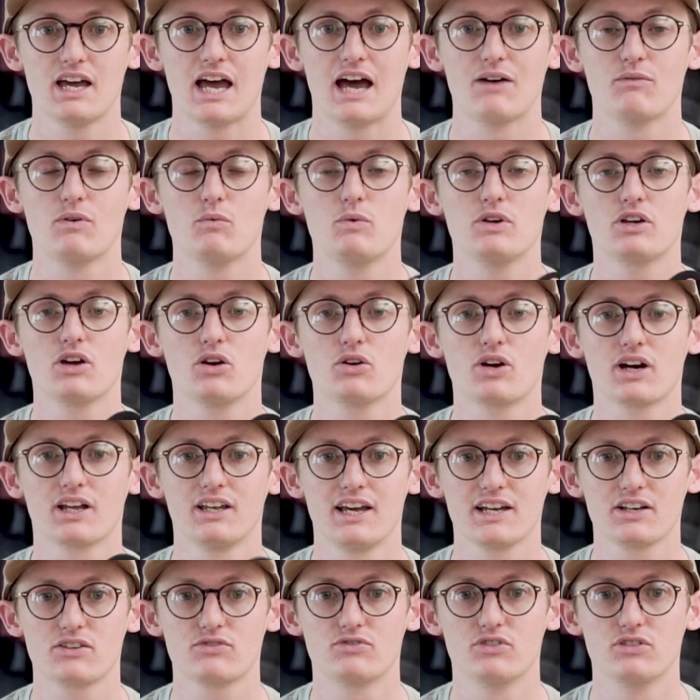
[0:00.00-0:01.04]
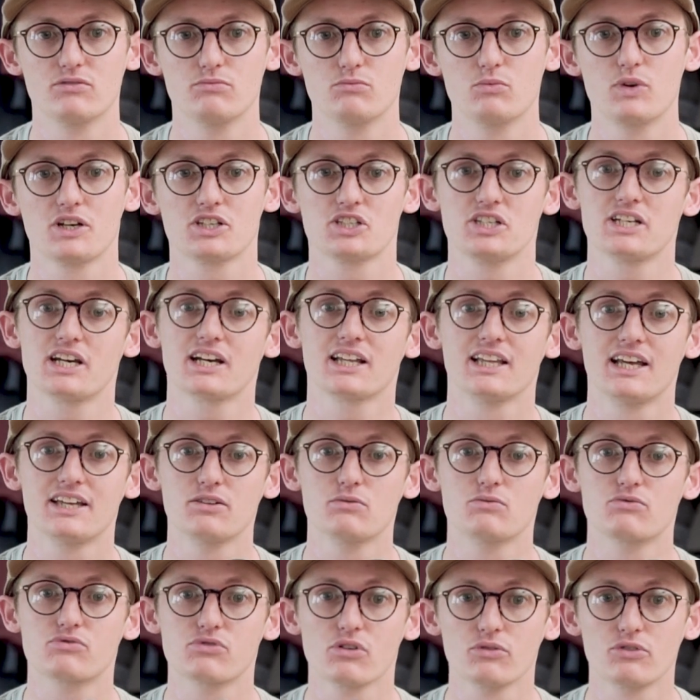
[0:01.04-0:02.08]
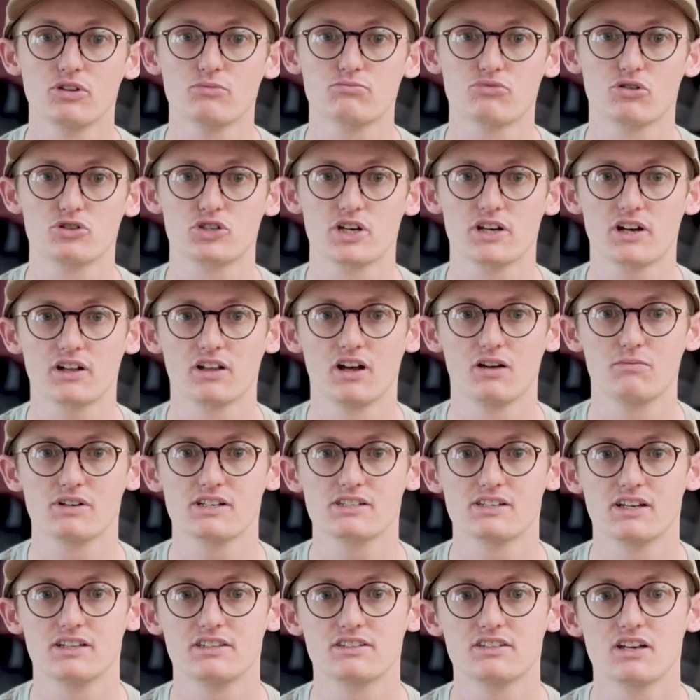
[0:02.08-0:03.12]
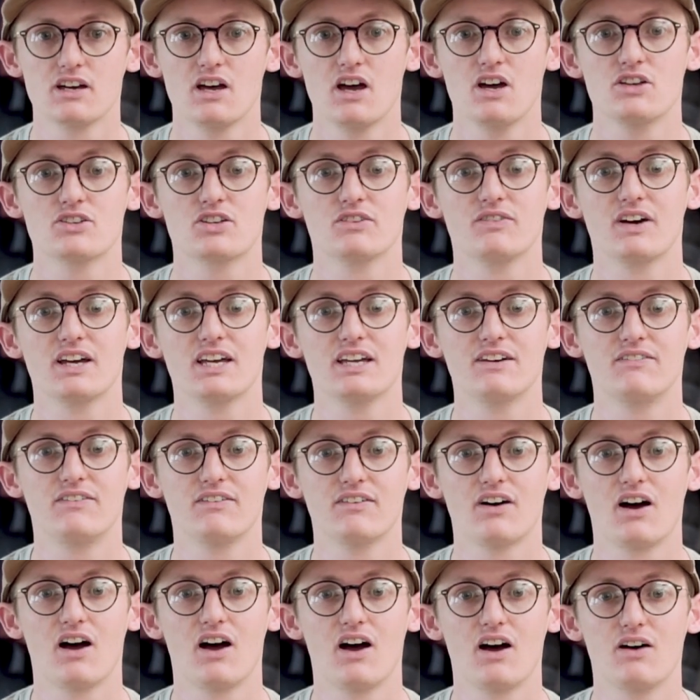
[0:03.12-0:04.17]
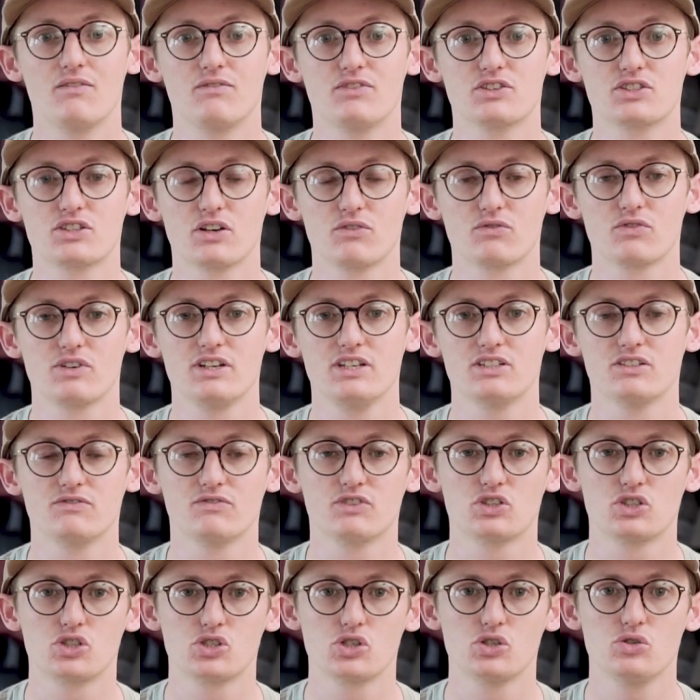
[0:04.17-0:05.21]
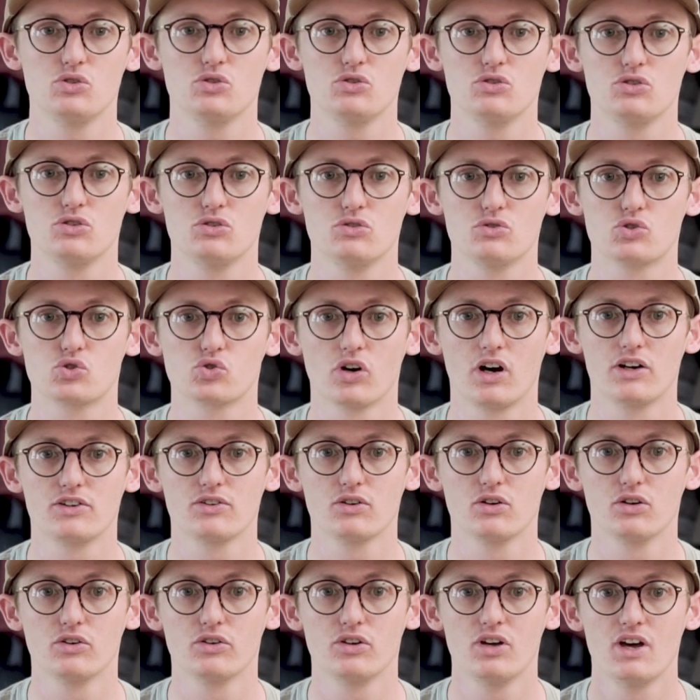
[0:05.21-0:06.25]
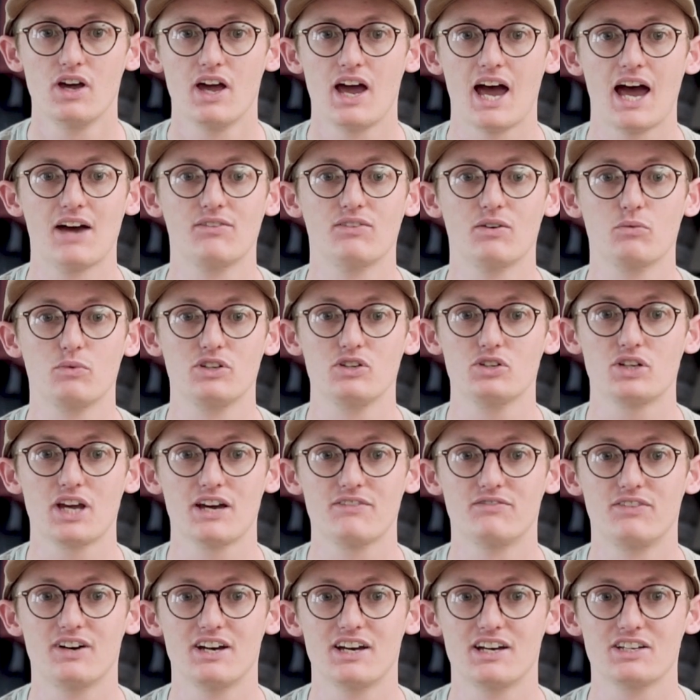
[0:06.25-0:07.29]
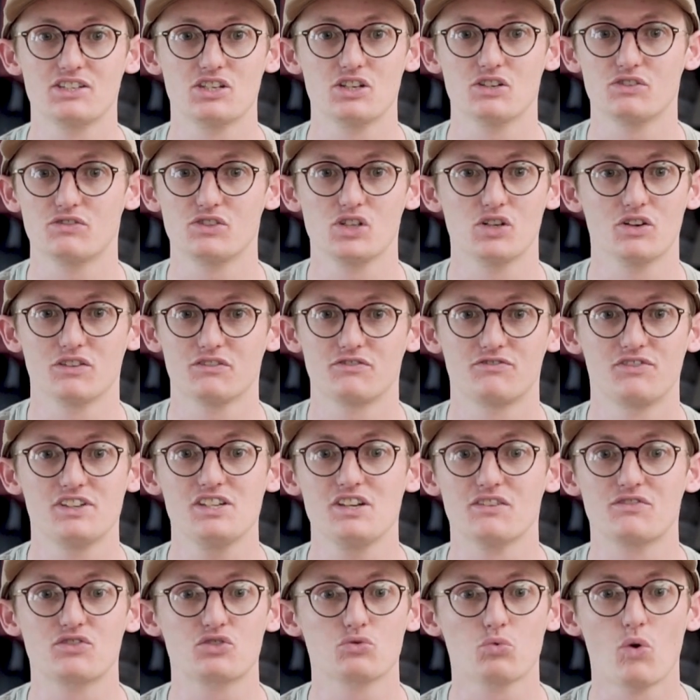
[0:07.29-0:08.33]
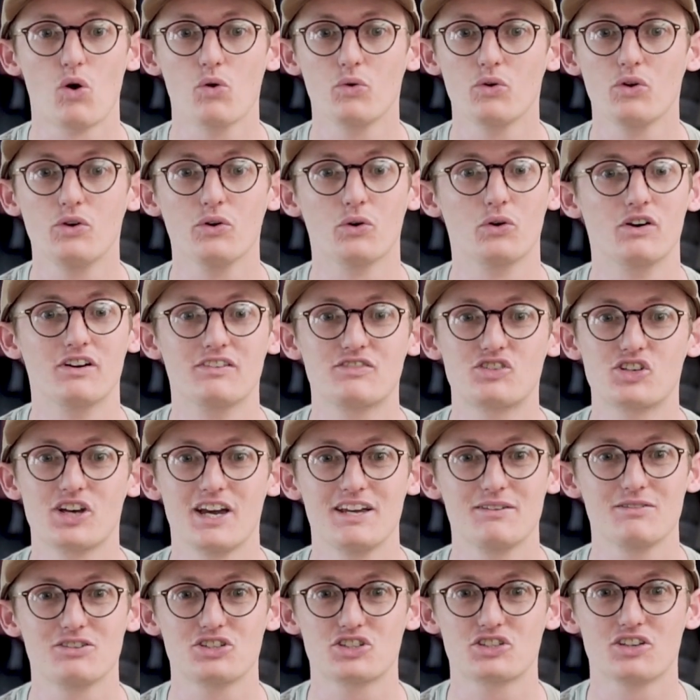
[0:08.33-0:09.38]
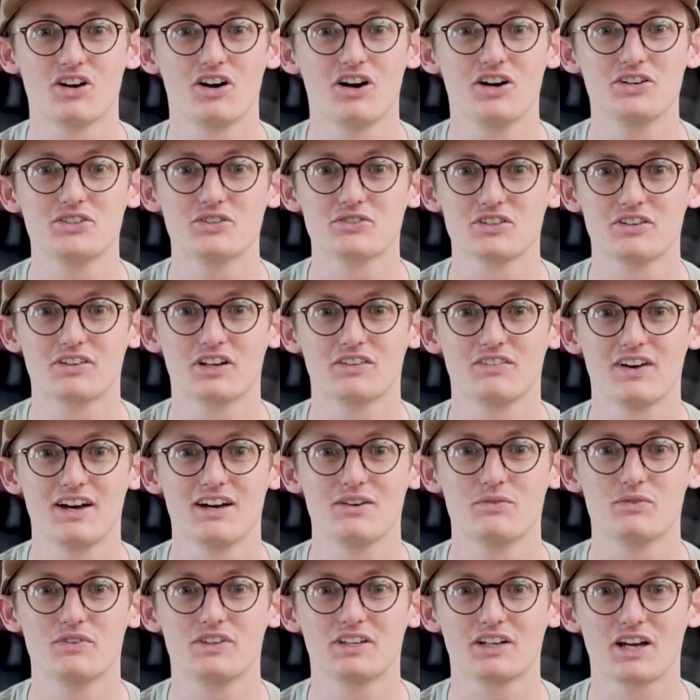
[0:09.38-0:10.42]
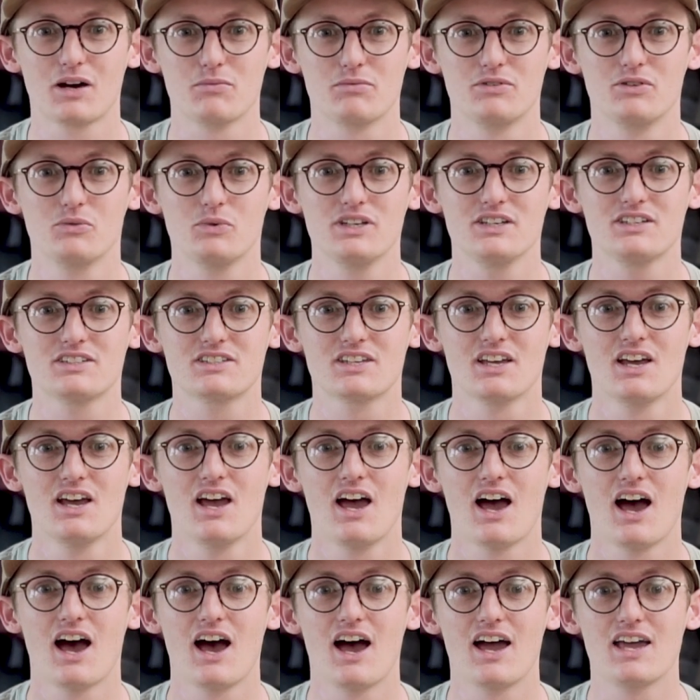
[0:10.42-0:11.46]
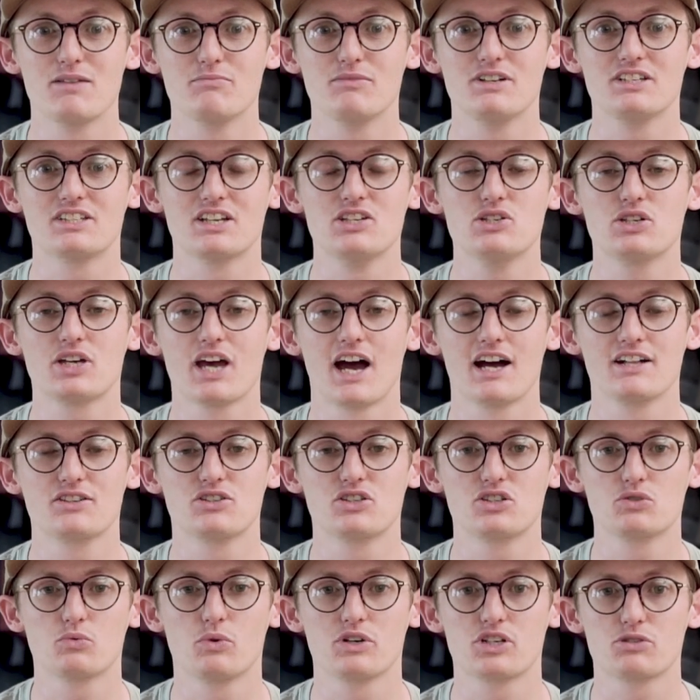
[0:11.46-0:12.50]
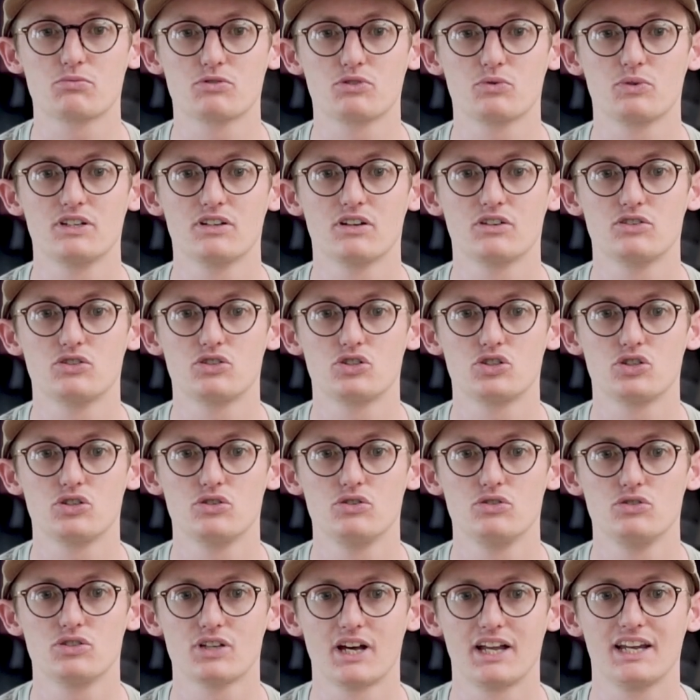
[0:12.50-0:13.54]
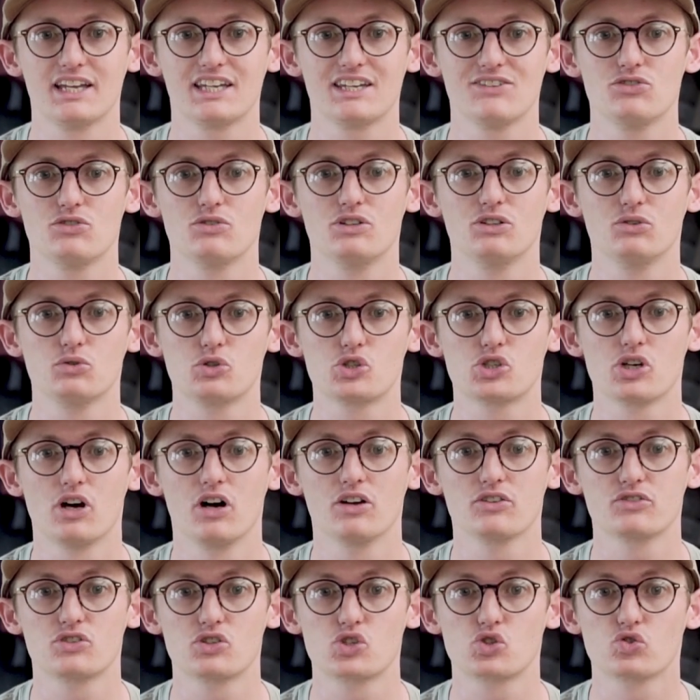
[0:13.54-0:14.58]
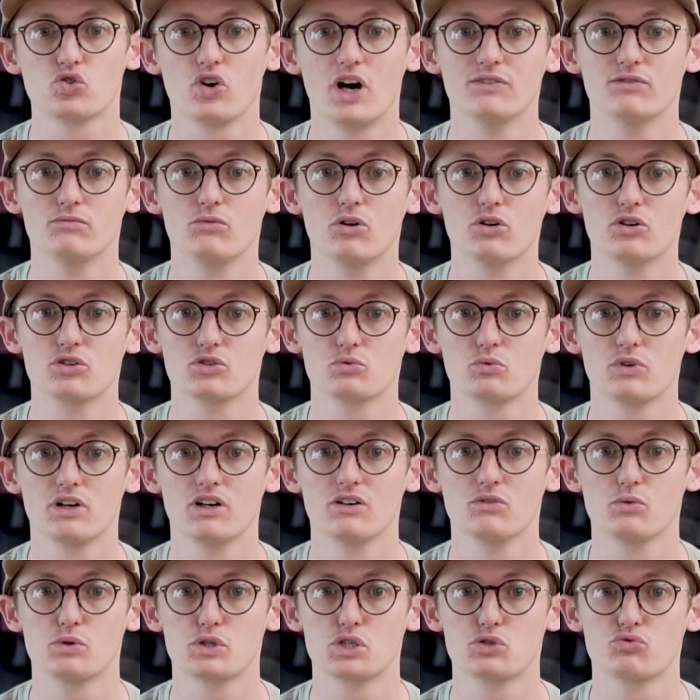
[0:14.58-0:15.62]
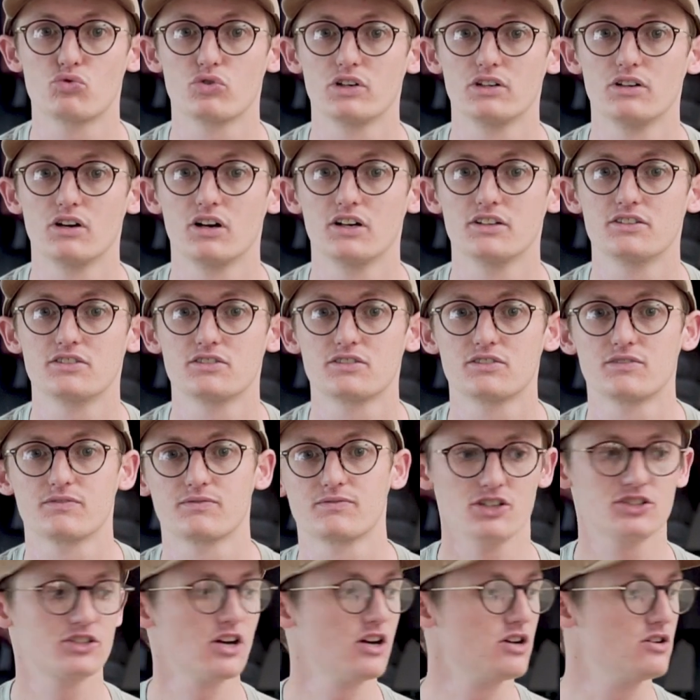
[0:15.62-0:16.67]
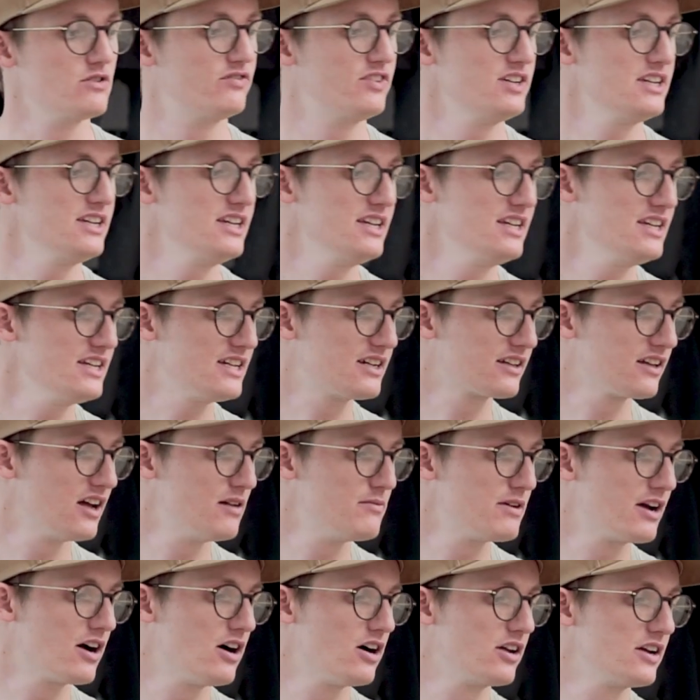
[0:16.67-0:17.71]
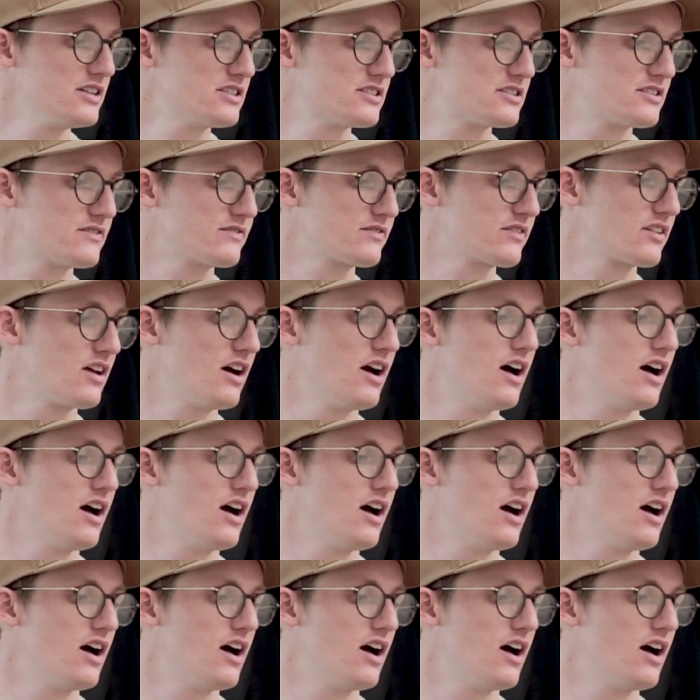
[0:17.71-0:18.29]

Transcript: And when we go collect them, we actually collect them from the Project Climbing Centre, so that if for some reason the shoe you tried on, and then when you get there, your feet have swollen or change size or something like that within a couple of weeks, it means that you can switch between those shoes, and it gives you a little chance to try them on as well, which is really nice. So the climbing harness,